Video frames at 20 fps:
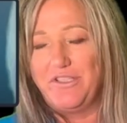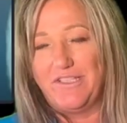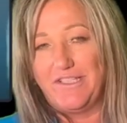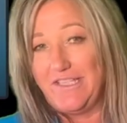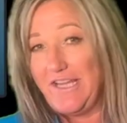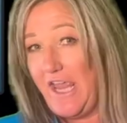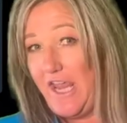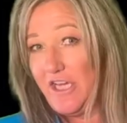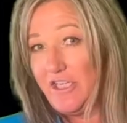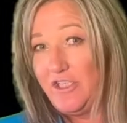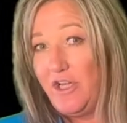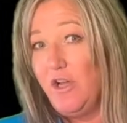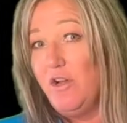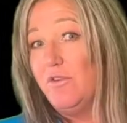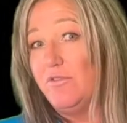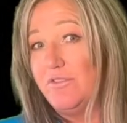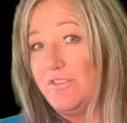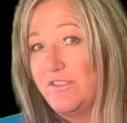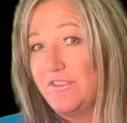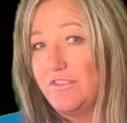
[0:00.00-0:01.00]
take
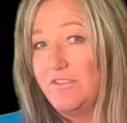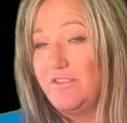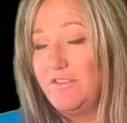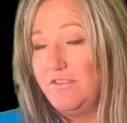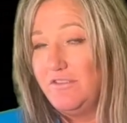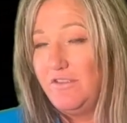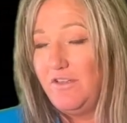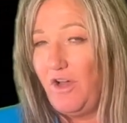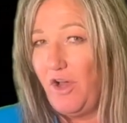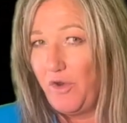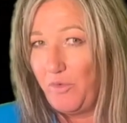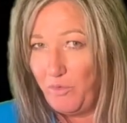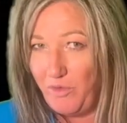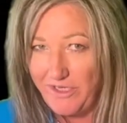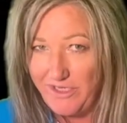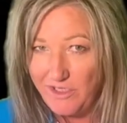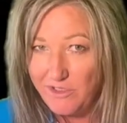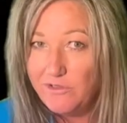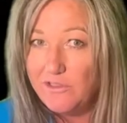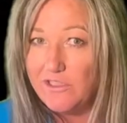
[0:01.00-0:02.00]
notes on
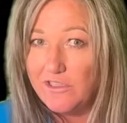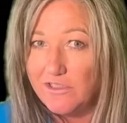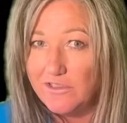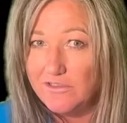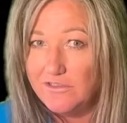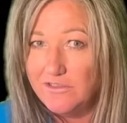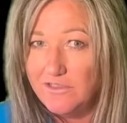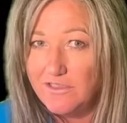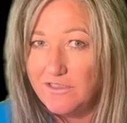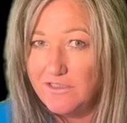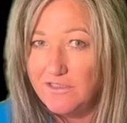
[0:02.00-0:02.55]
what you learned.